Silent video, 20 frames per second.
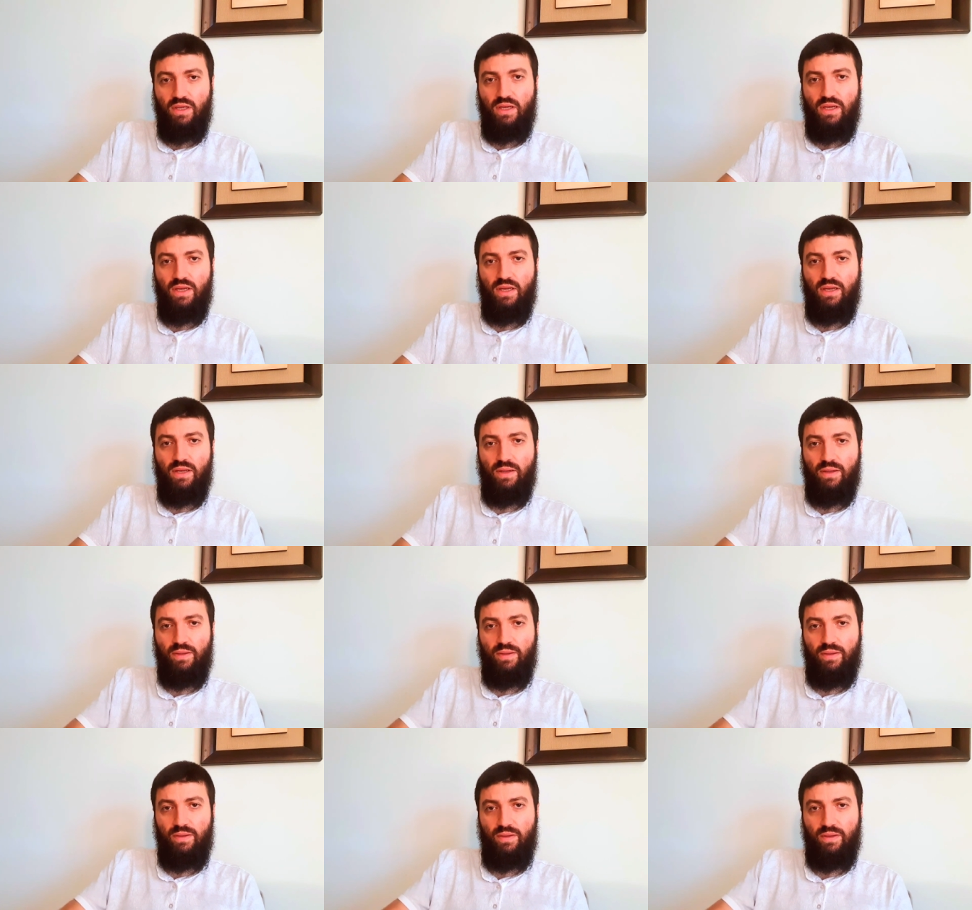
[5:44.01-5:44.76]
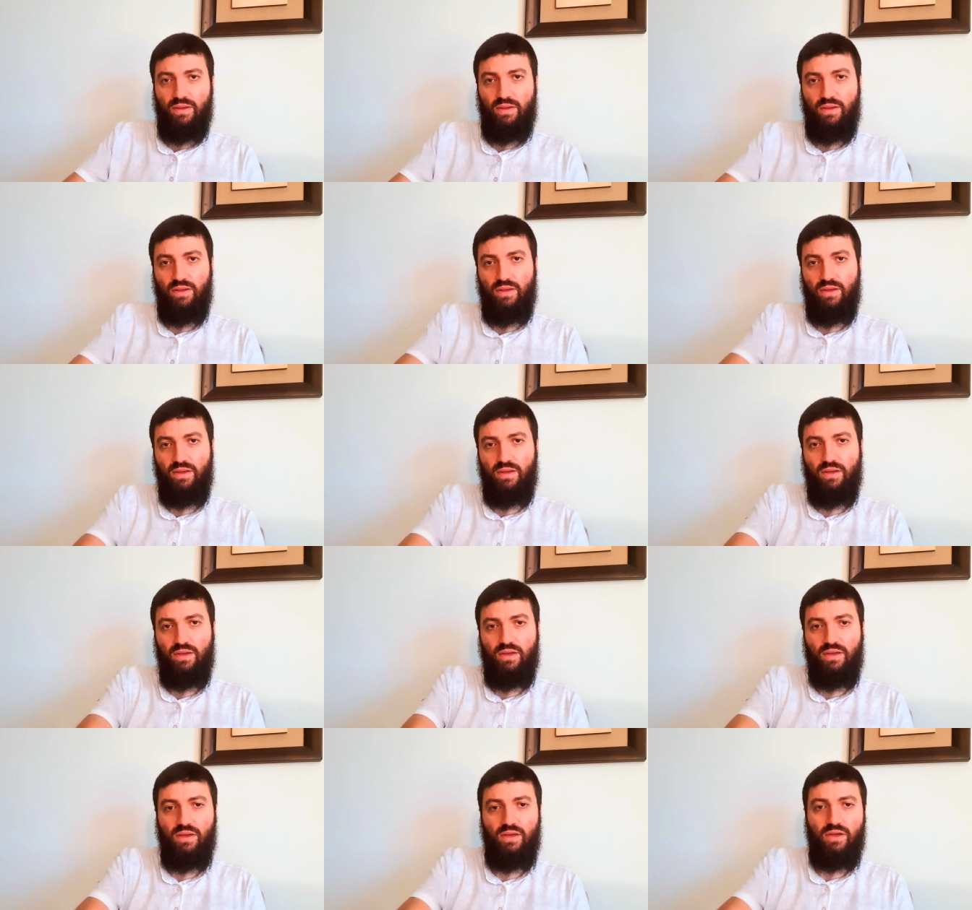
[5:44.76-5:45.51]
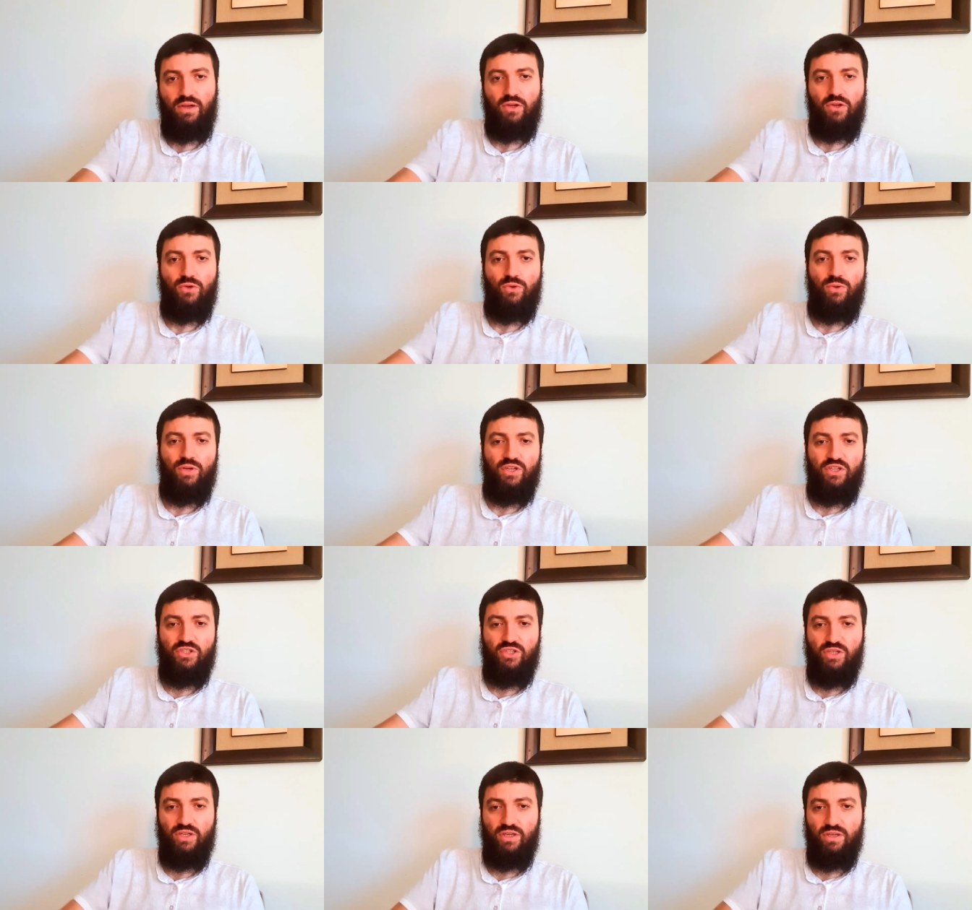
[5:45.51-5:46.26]
uh,
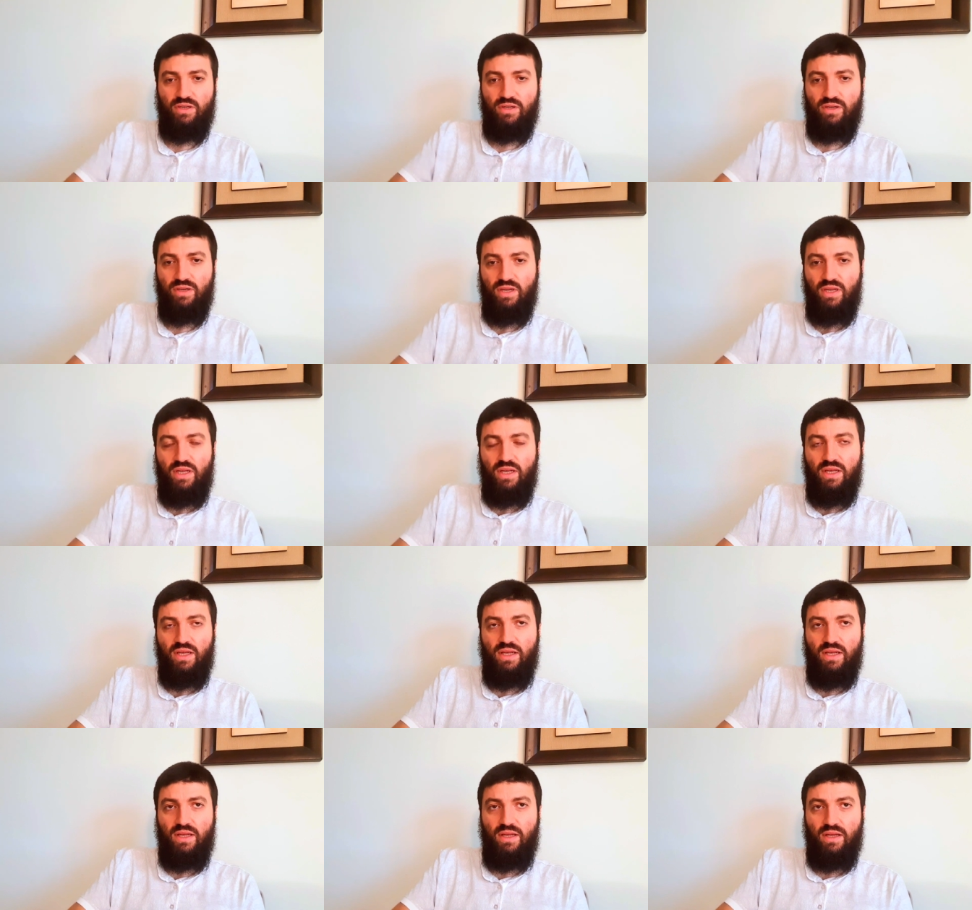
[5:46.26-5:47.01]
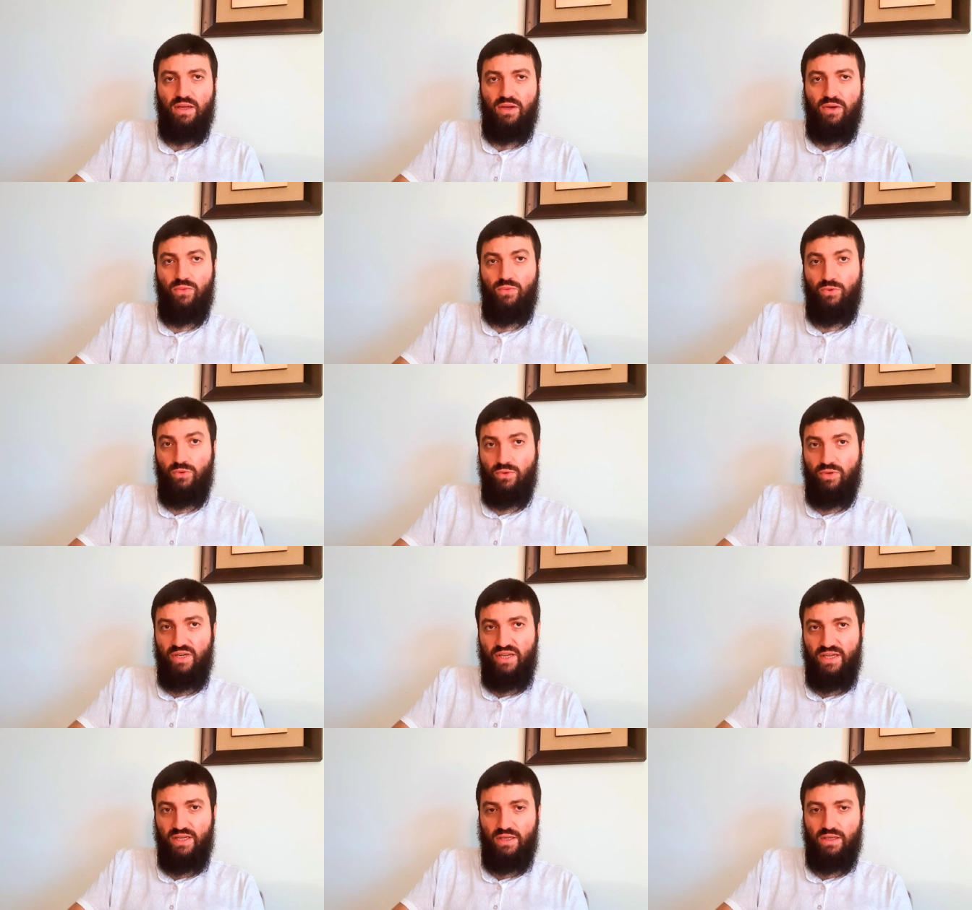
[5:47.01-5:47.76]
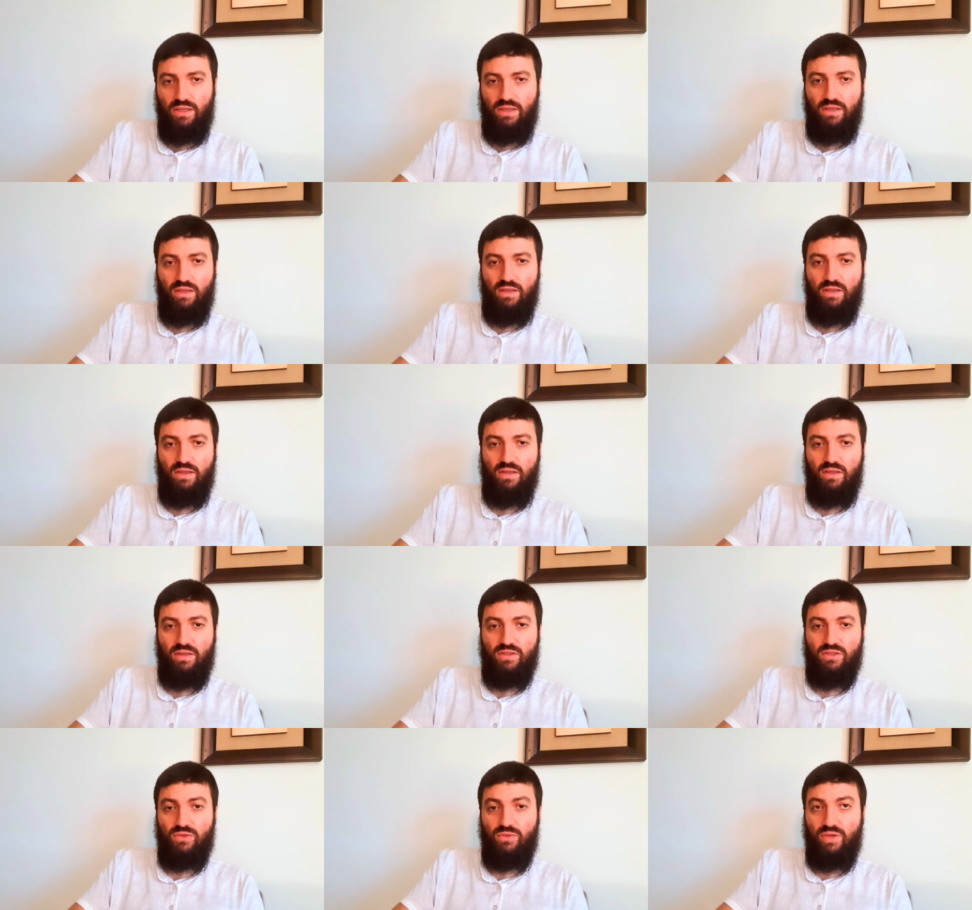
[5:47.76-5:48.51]
Christian uh, ruling,
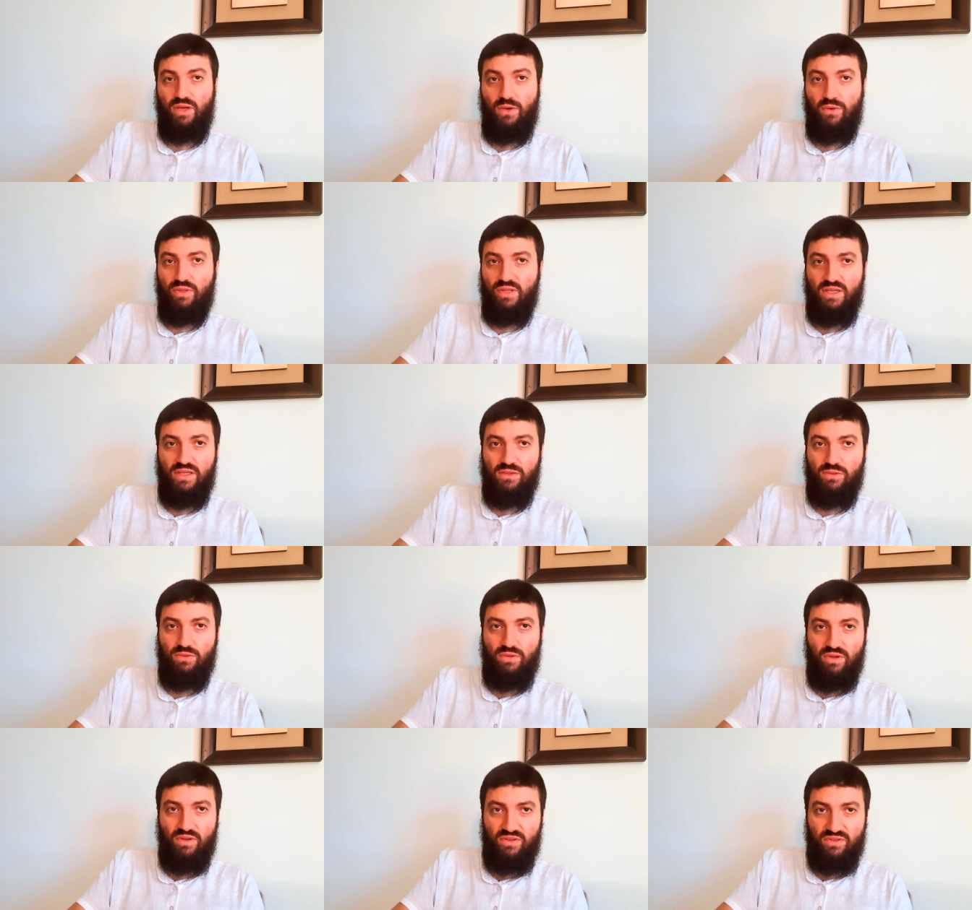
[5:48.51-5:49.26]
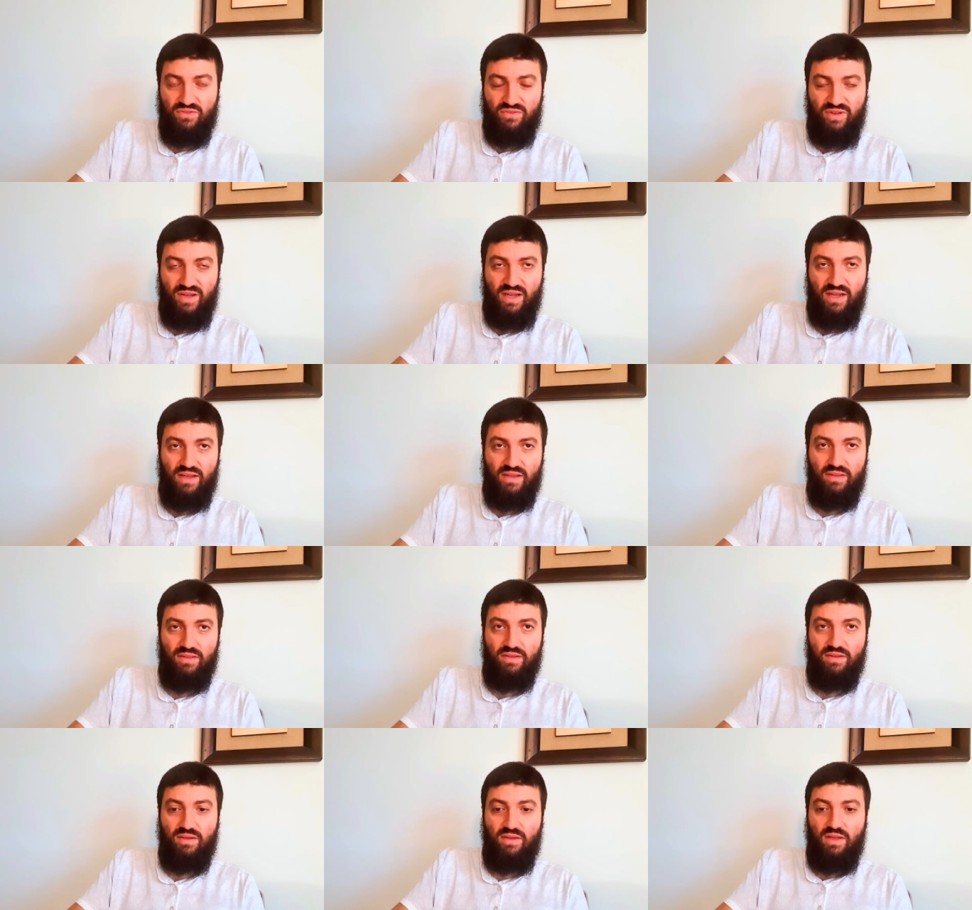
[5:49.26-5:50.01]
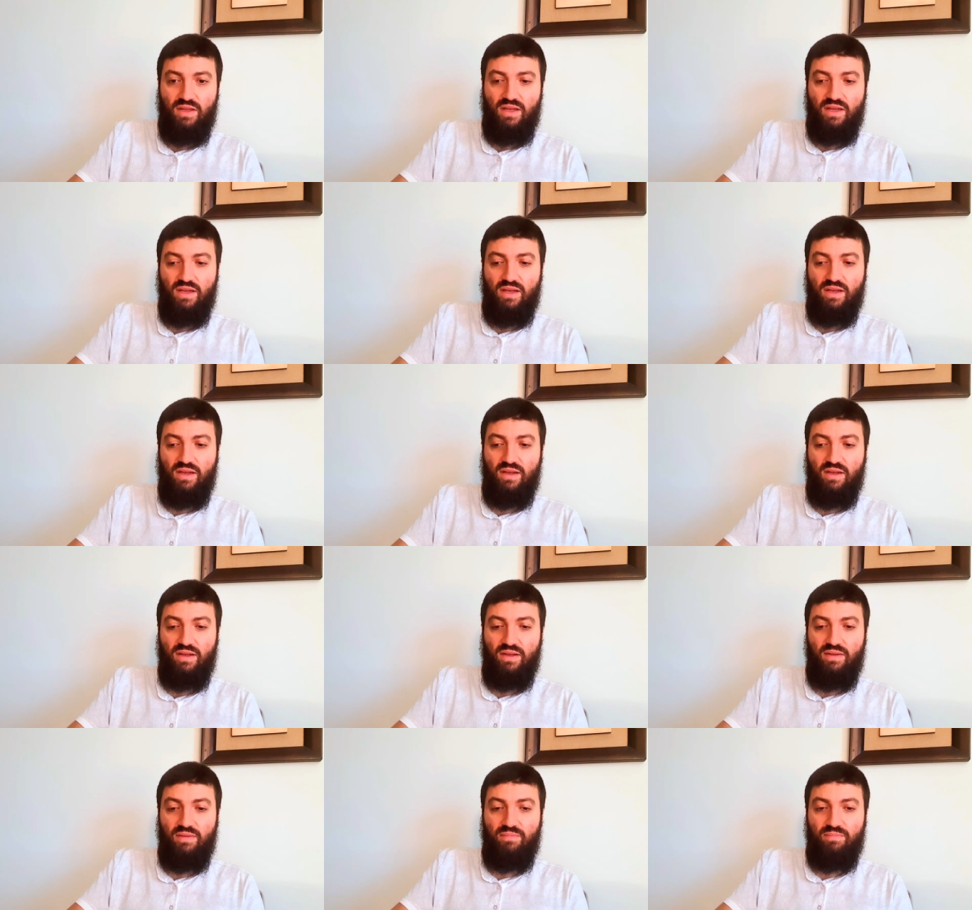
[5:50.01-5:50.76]
uh, so nowadays you don't find uh,